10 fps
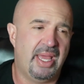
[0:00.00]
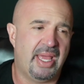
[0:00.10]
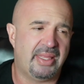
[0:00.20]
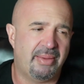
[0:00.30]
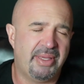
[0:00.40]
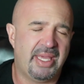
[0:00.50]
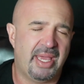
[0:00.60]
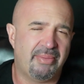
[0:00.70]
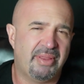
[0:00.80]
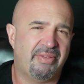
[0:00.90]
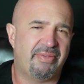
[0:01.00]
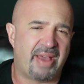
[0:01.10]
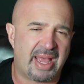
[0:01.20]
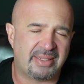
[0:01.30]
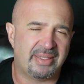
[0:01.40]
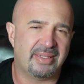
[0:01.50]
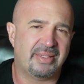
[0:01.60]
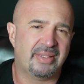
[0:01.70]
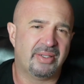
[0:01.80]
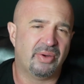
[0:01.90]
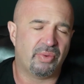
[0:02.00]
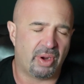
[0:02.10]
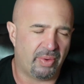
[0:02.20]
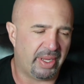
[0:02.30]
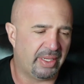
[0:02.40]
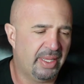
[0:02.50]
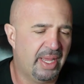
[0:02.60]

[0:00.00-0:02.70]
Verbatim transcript: And they became the fastest growing,